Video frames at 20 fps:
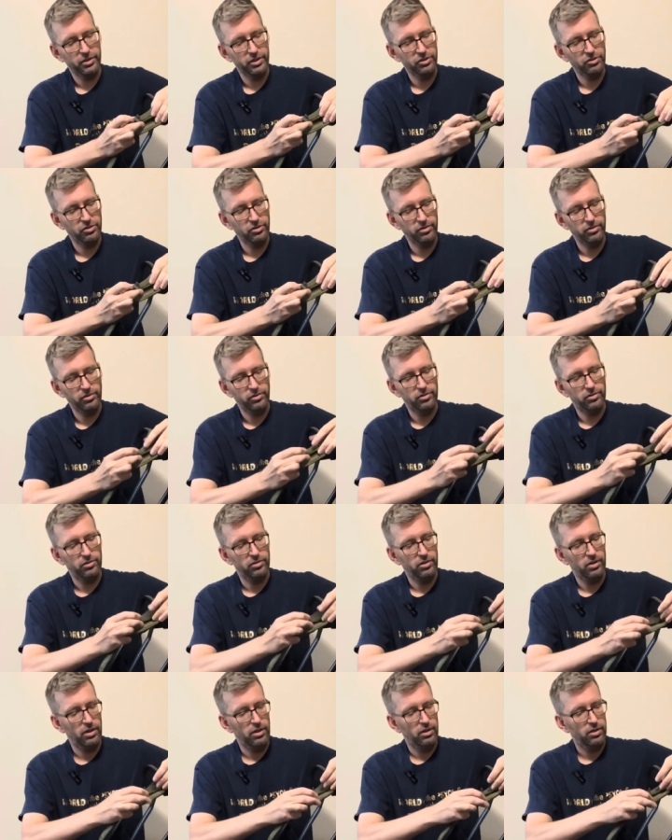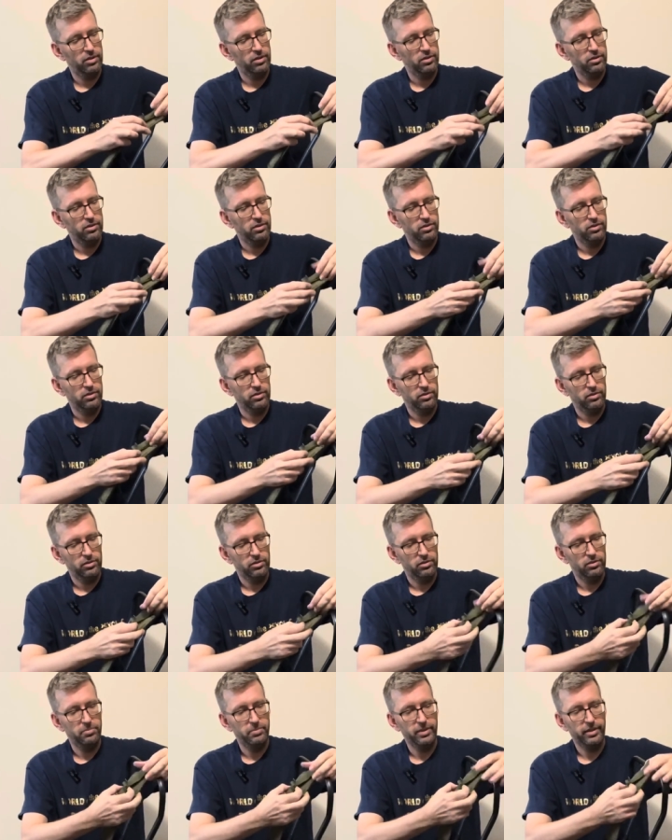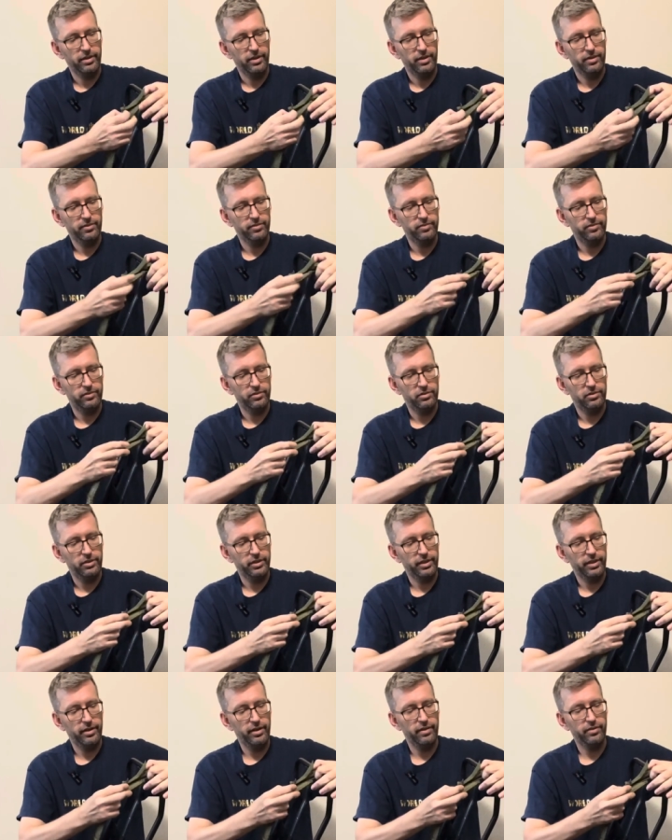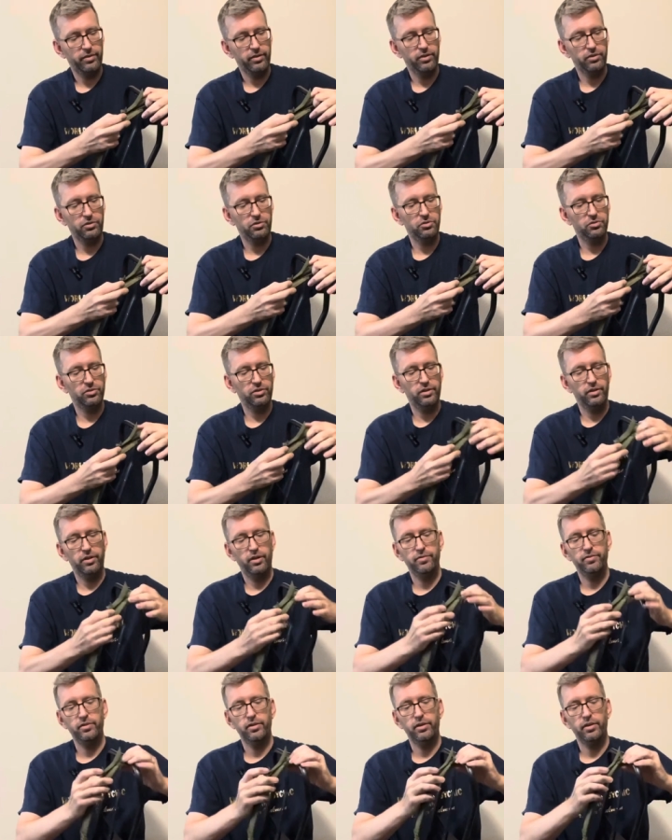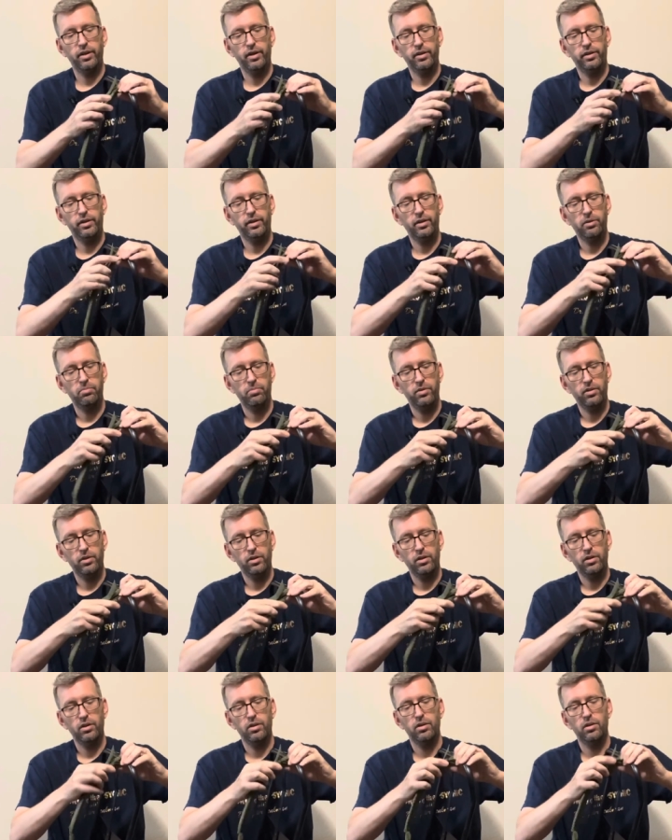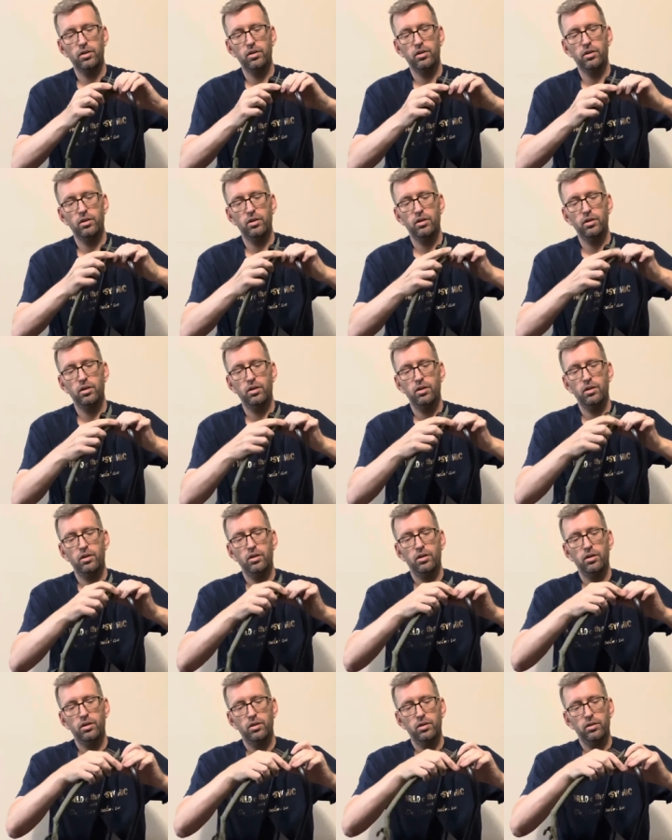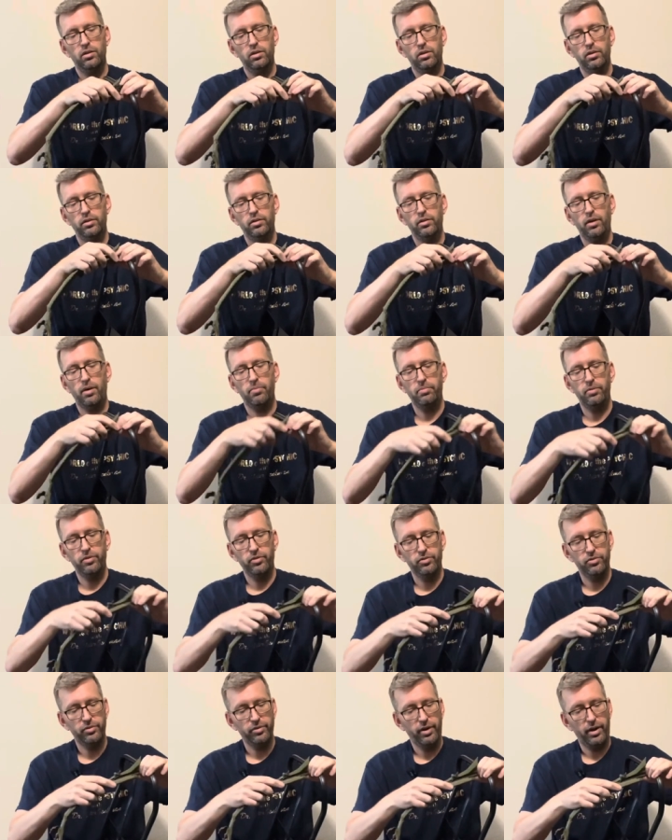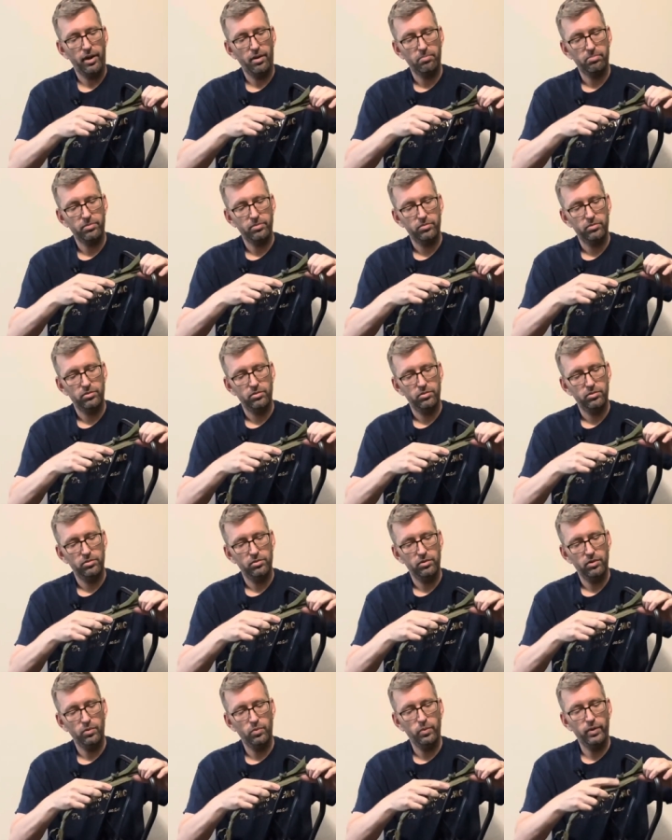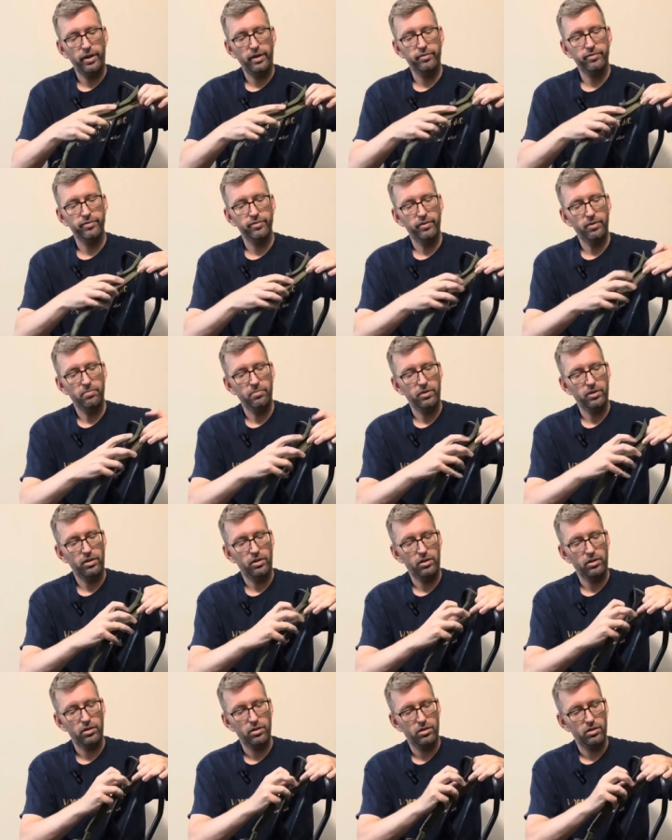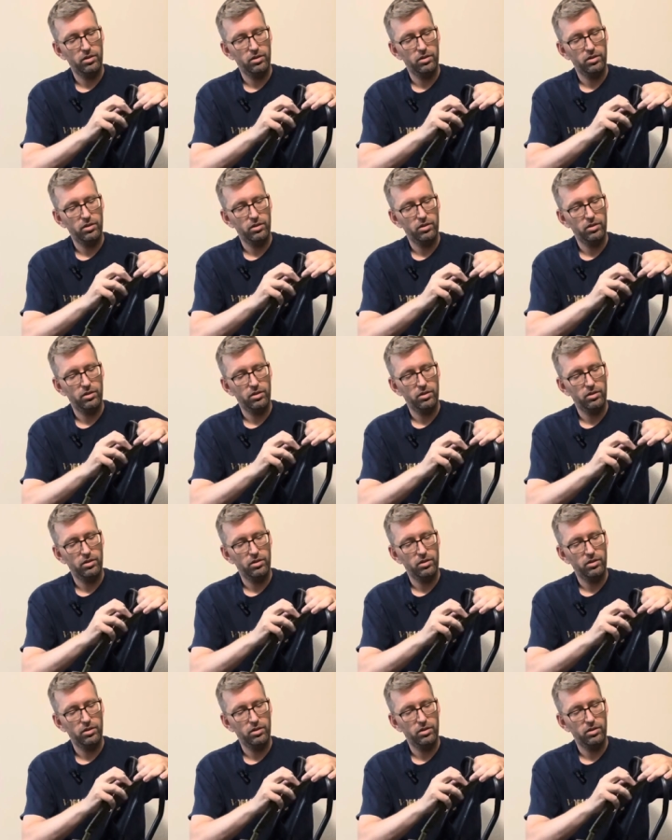inches to be kind of sticking out there, usually enough to kind of keep the top of the strap away from the